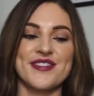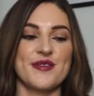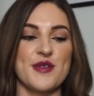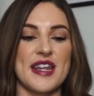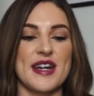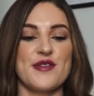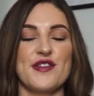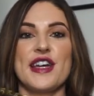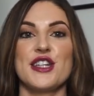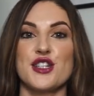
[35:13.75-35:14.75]
with an
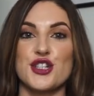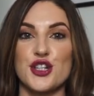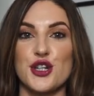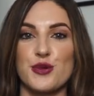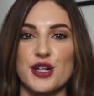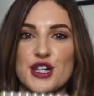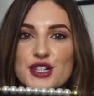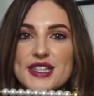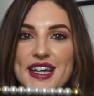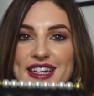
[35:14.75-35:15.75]
outfit and just show you what it
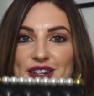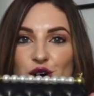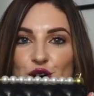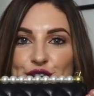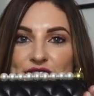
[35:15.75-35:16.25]
looks like on